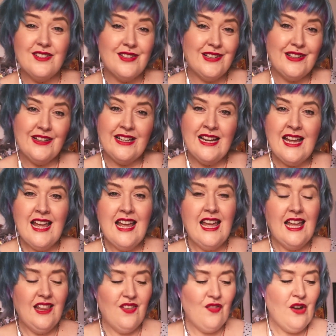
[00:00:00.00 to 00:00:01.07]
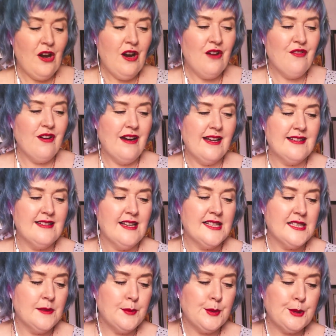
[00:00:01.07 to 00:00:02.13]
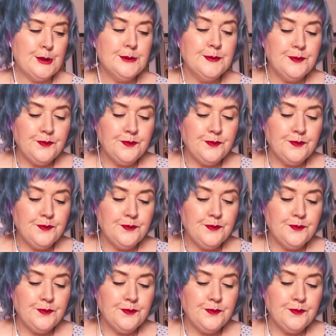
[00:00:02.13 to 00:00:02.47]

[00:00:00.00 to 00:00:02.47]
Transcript: so it's very, very accessible.